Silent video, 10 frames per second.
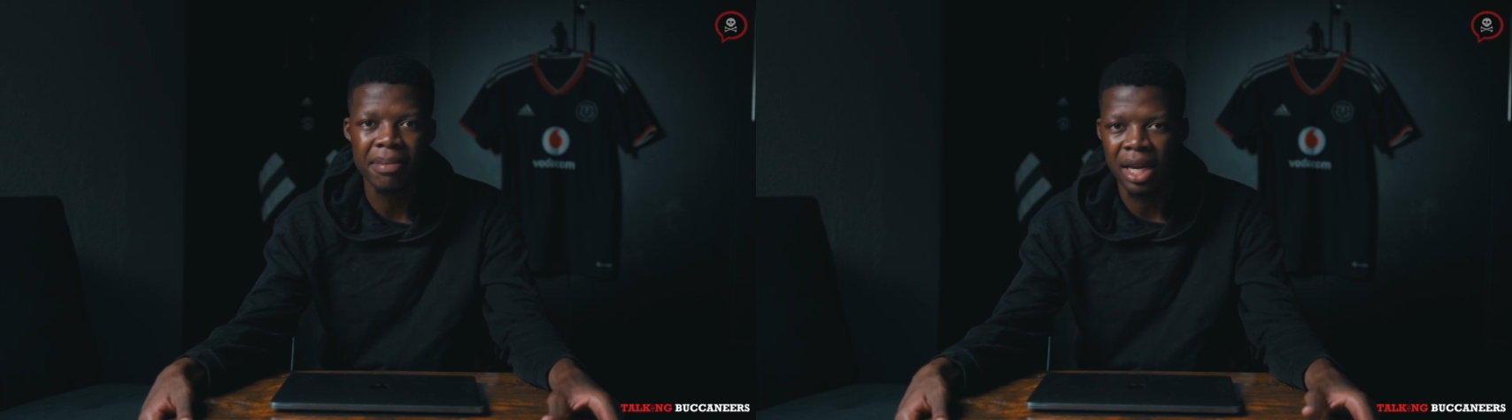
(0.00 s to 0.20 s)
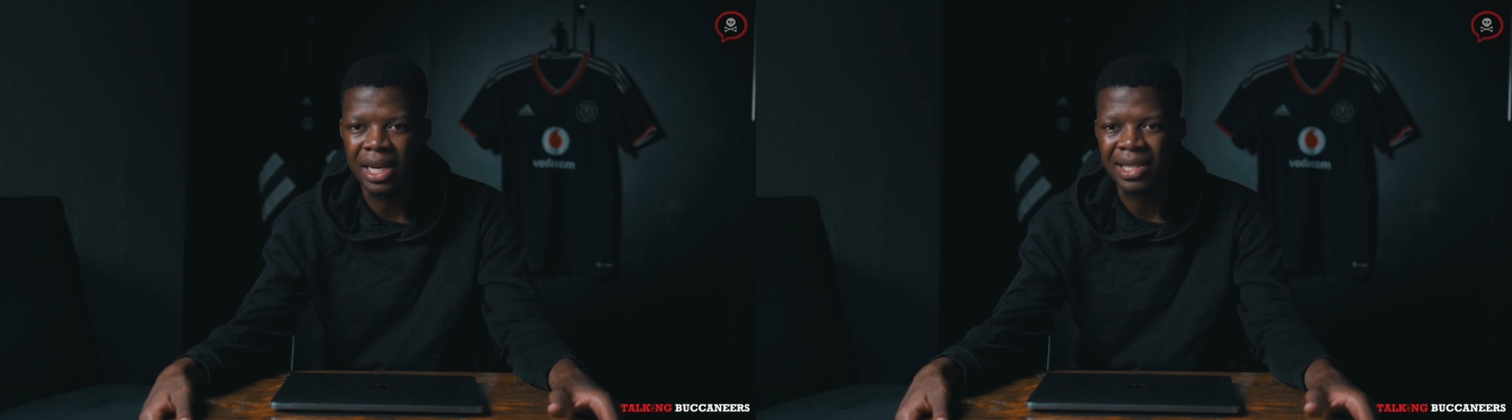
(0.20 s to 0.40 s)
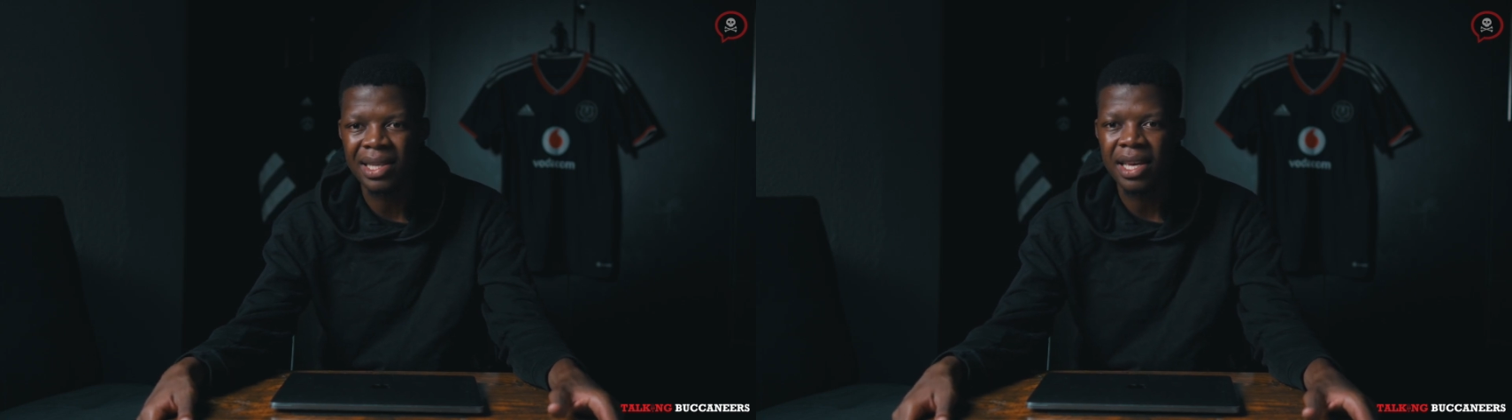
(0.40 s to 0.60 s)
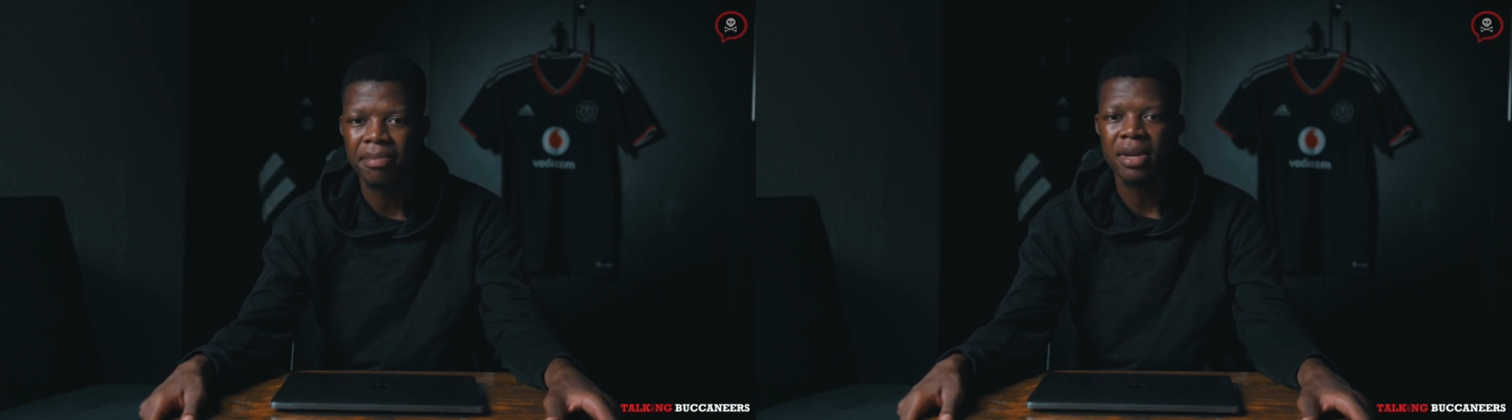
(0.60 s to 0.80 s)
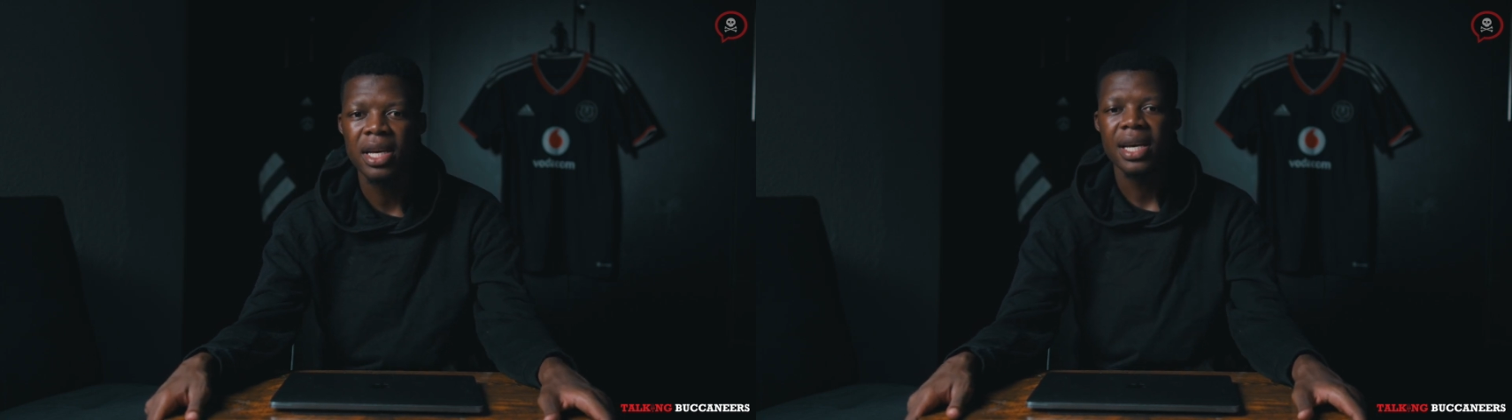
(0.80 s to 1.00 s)
that I see
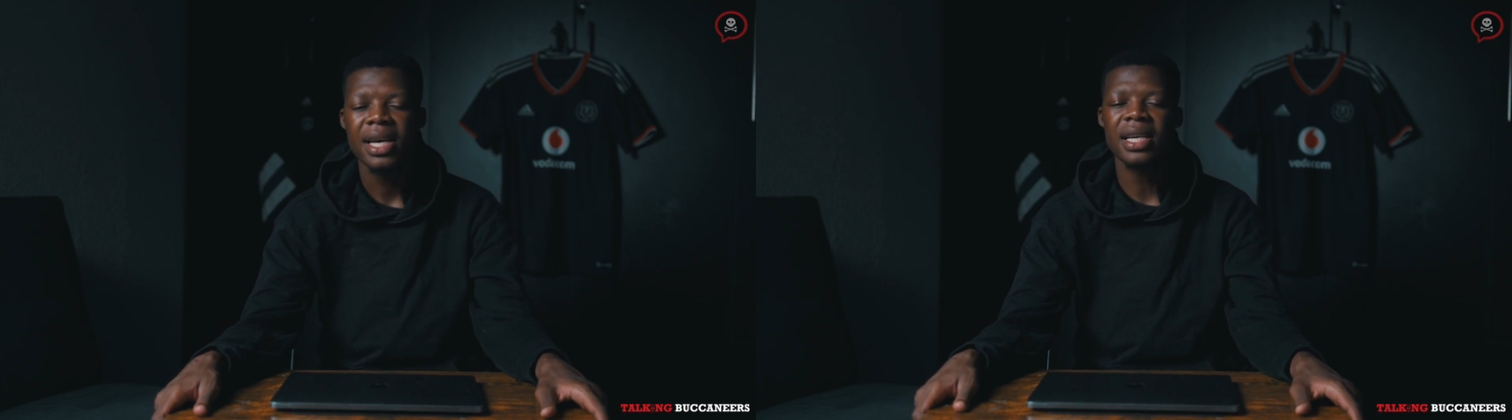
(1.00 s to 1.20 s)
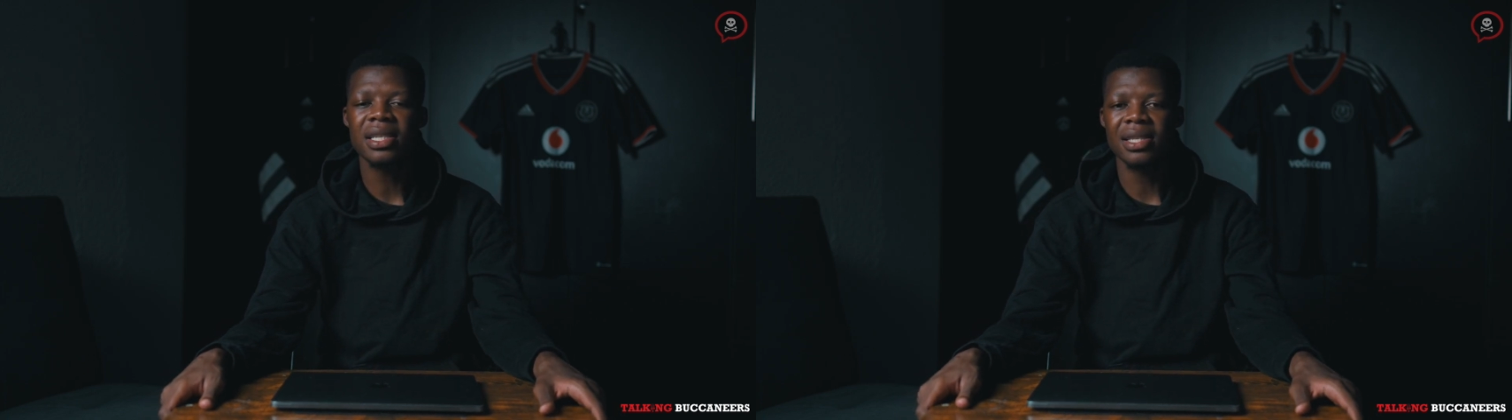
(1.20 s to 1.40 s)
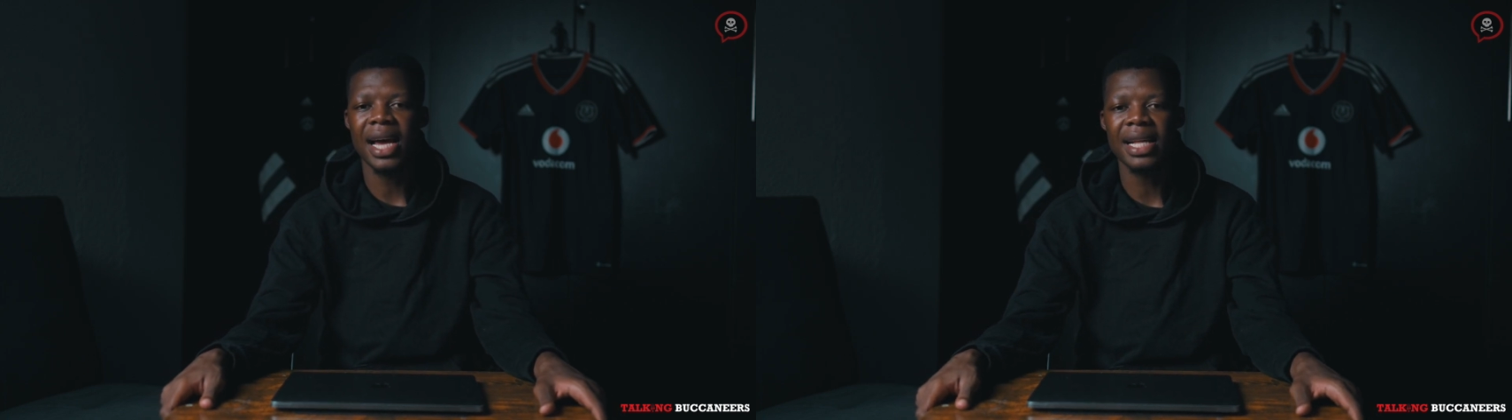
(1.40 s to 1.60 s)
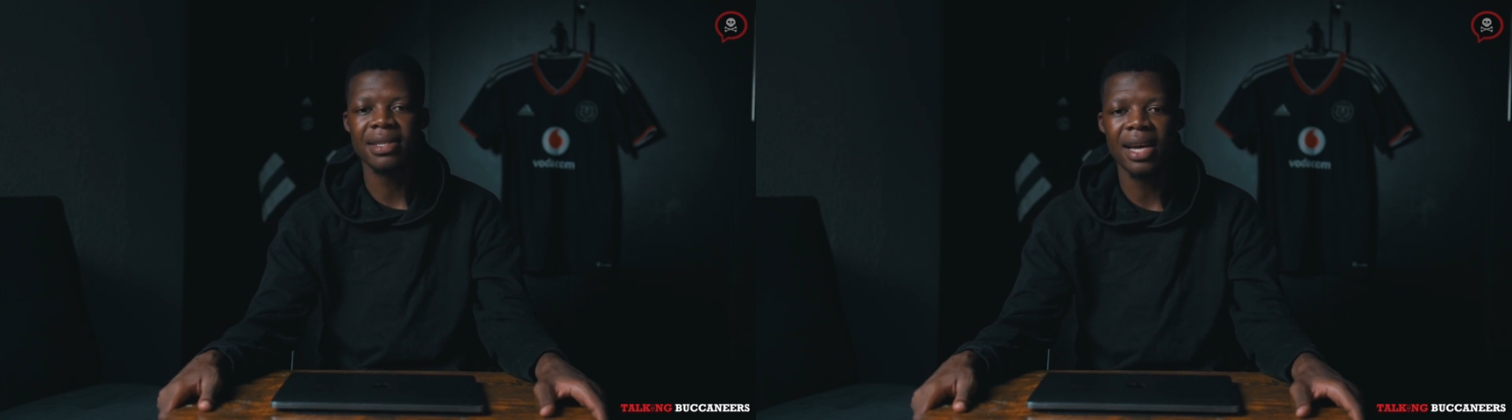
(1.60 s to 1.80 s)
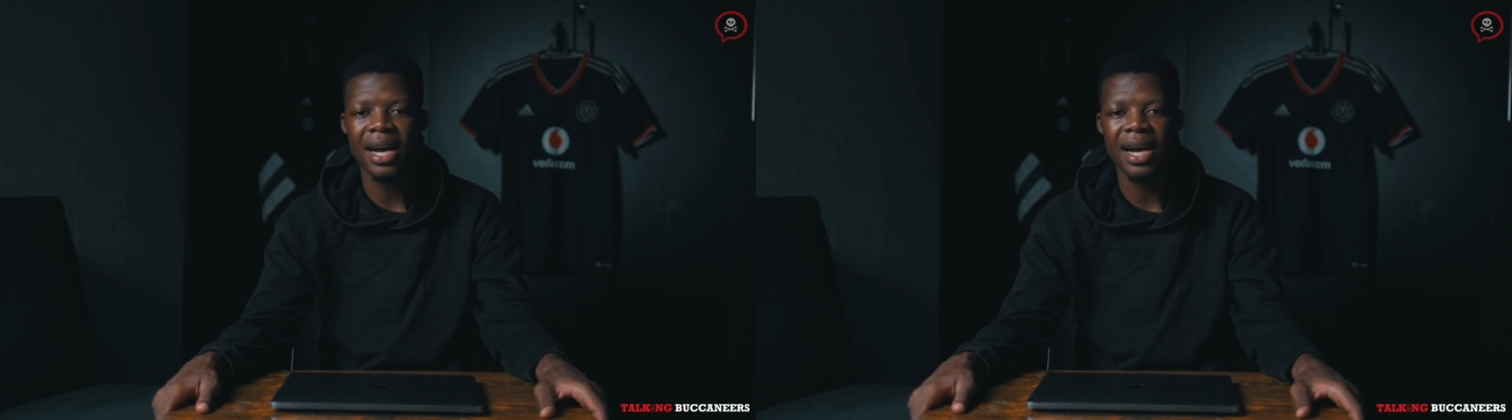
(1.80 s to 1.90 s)
him is that